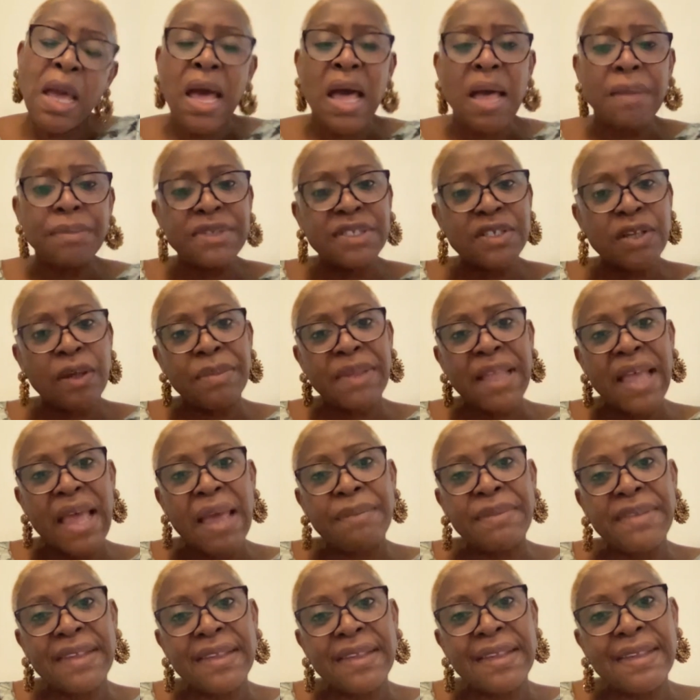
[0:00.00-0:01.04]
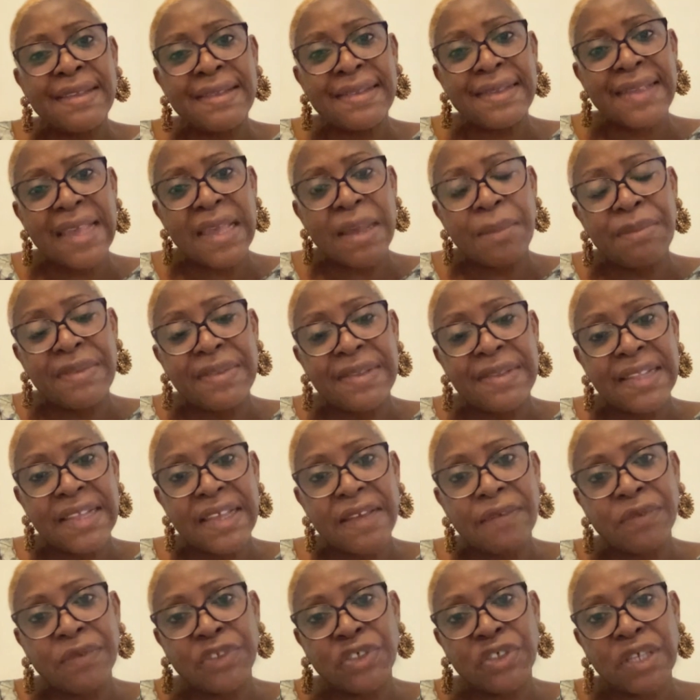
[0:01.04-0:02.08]
Sometimes in the same
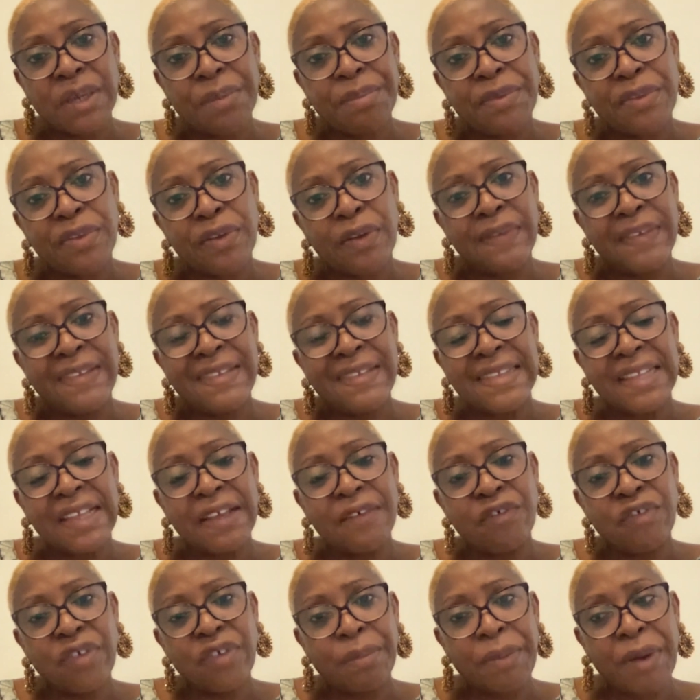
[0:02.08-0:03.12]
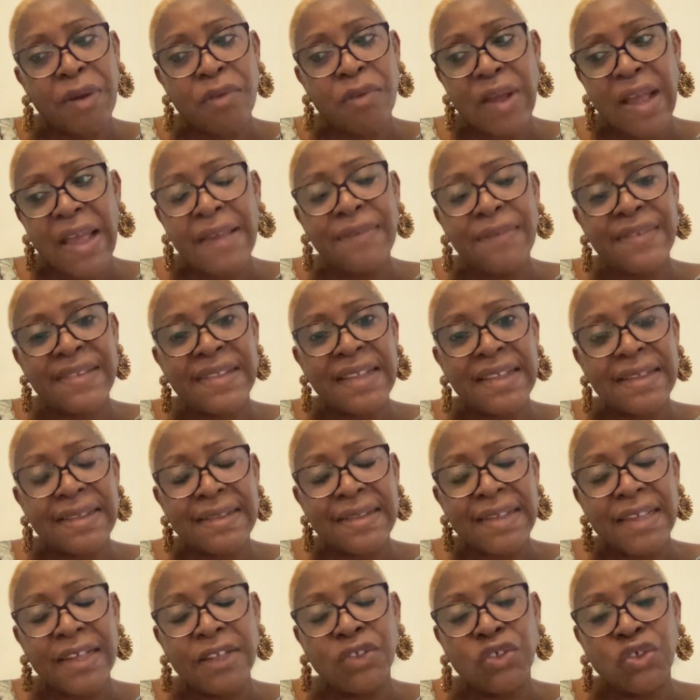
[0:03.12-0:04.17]
slave ship. So if the slave ship arrives, let's
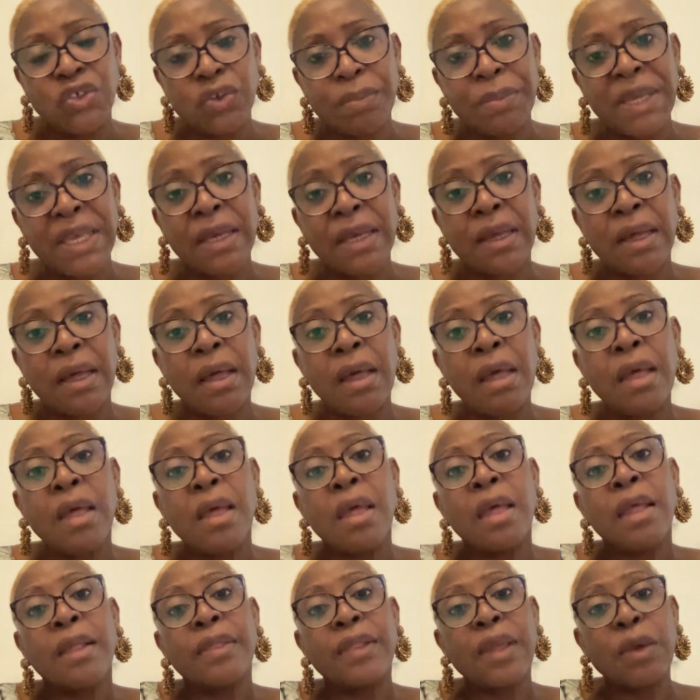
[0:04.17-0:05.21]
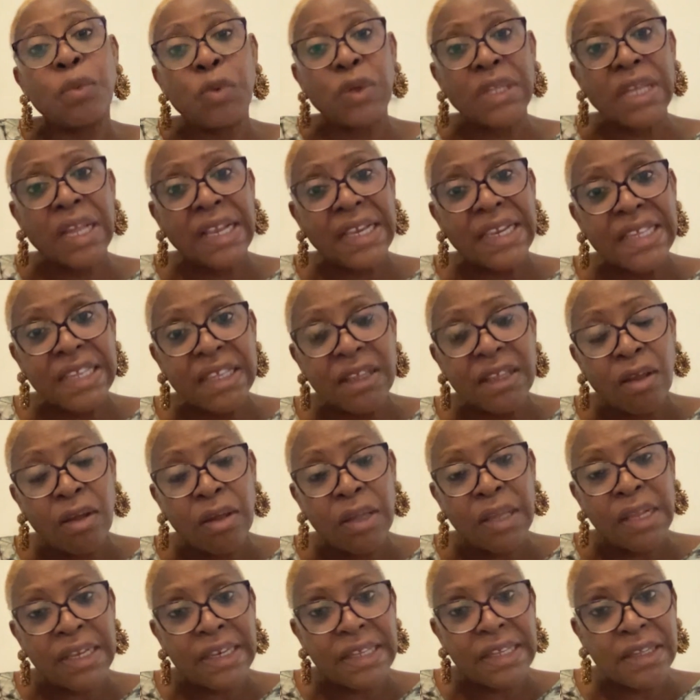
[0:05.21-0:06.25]
say in Jamaica, they would clean
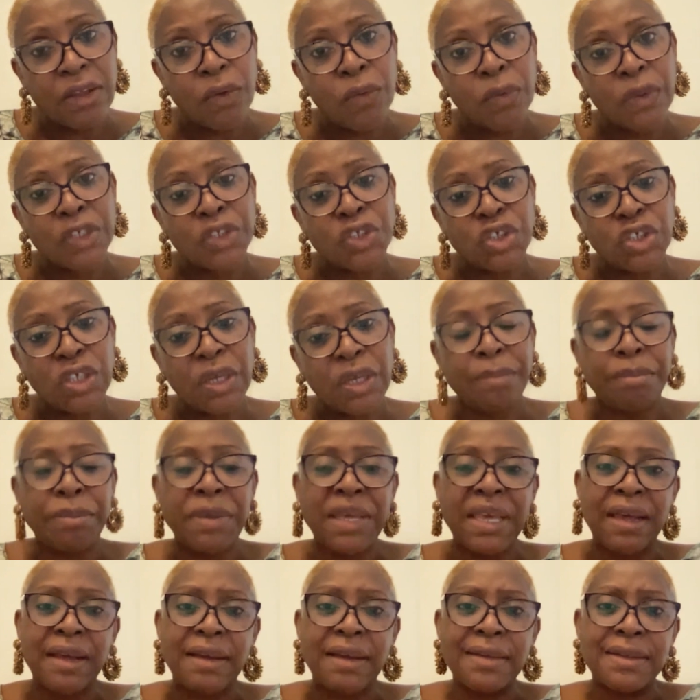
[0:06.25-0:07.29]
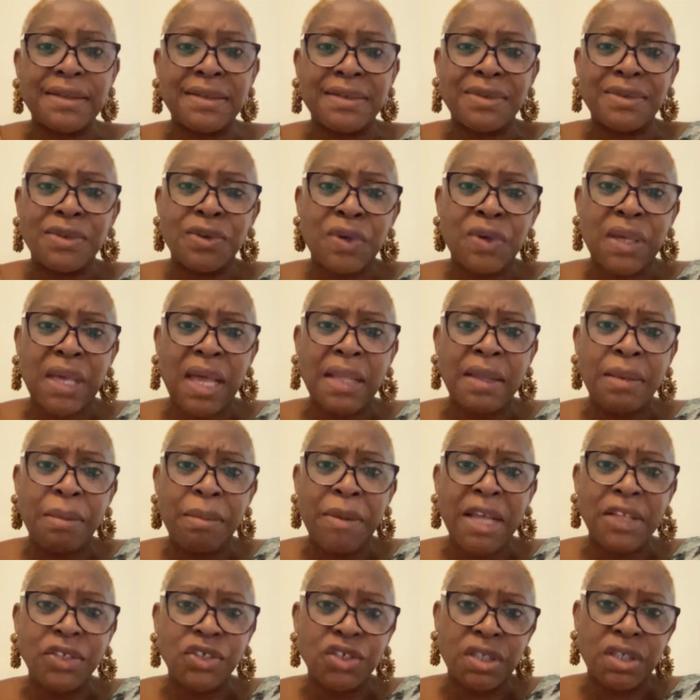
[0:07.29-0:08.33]
out the ship, because you can
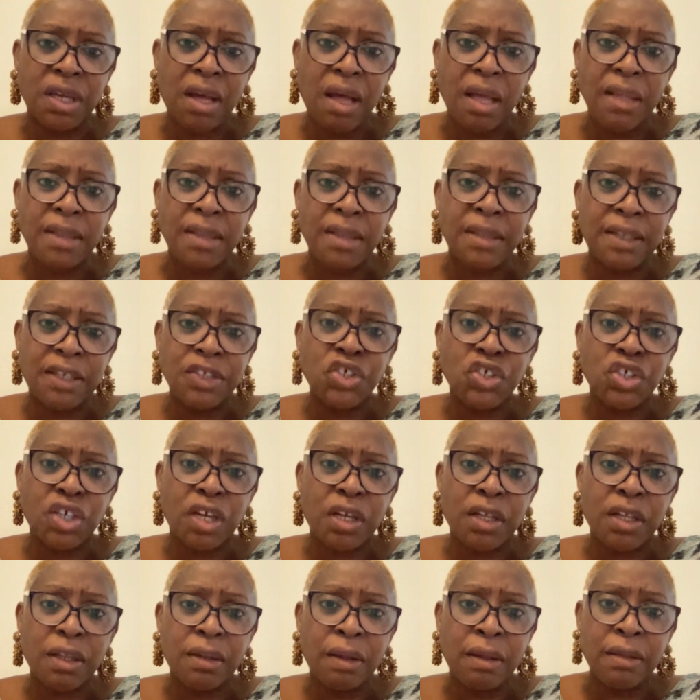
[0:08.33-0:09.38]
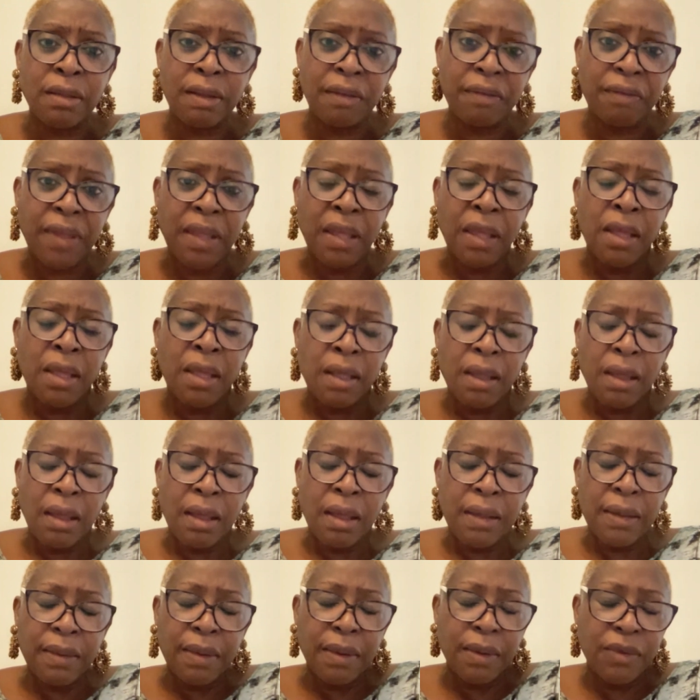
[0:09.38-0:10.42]
imagine the condition,
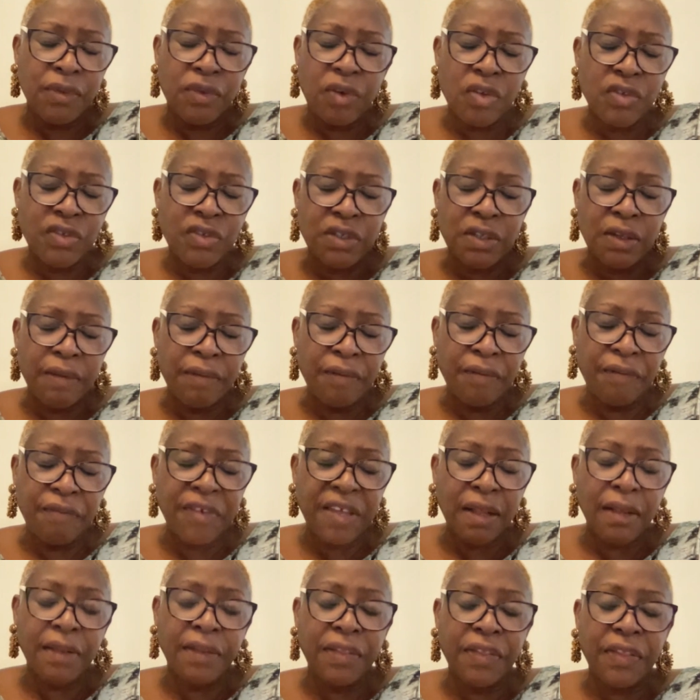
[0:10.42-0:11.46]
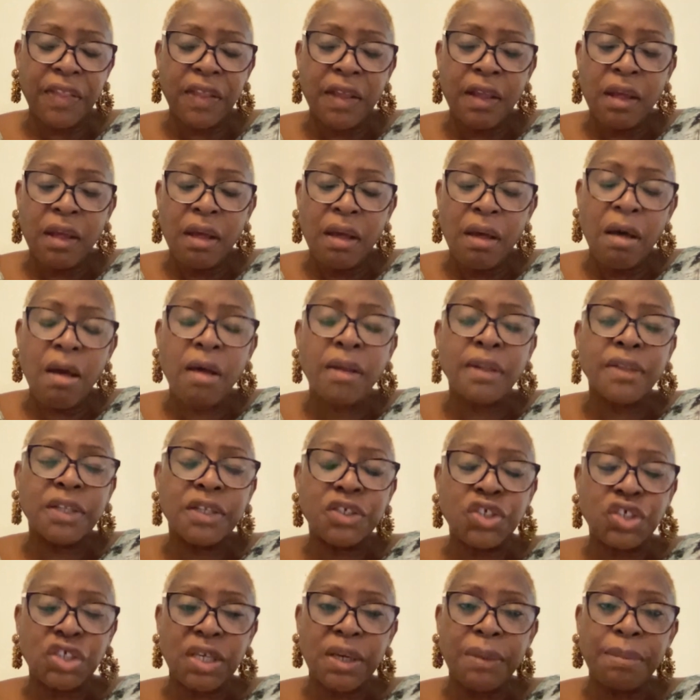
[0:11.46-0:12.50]
just the filth on the
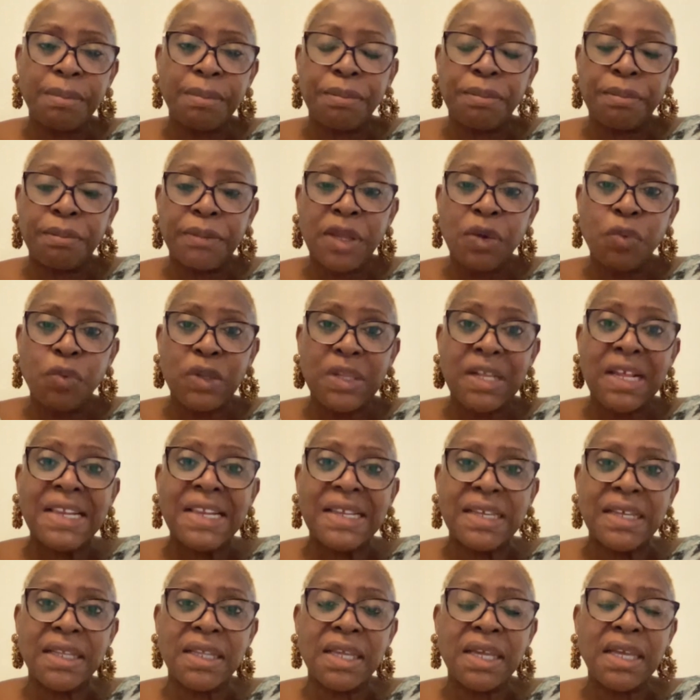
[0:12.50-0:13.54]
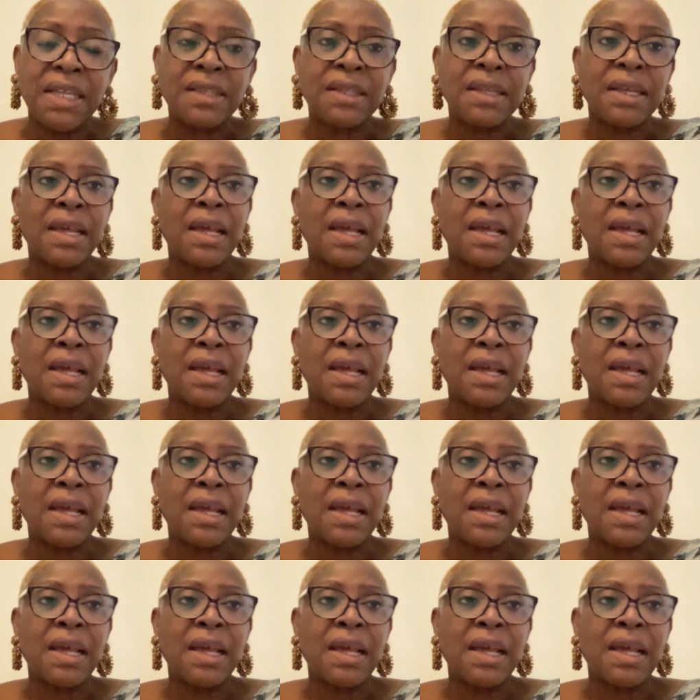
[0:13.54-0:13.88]
ship. They would clean it,